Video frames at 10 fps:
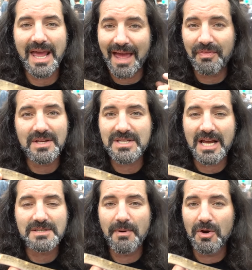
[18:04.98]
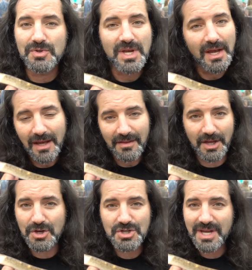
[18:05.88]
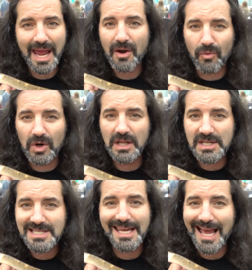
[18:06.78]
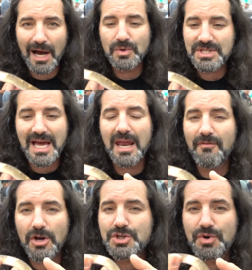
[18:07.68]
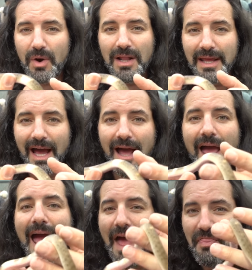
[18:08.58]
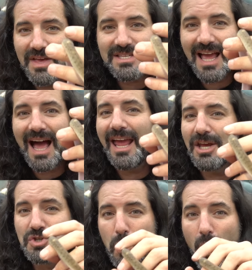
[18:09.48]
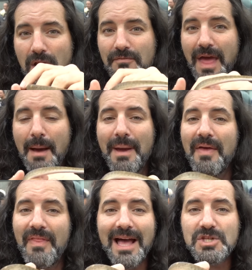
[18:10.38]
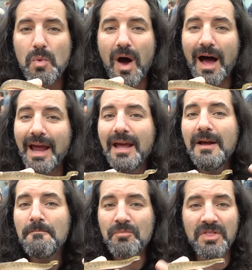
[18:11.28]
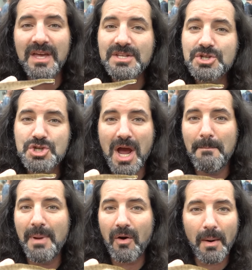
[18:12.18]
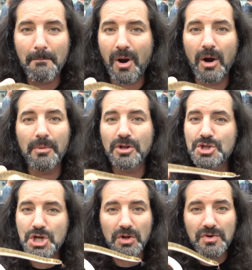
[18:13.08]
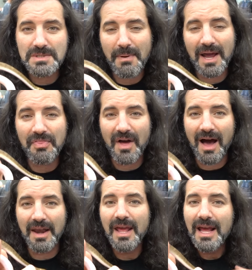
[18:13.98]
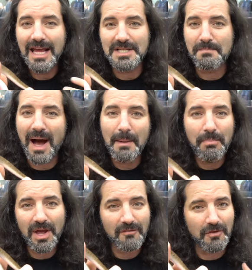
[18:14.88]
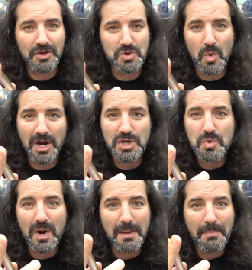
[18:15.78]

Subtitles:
at these expos that you just can't really see outside of Australia. And this guy is one of them. And that's why this chimera marbled children's python is my pick for the 2020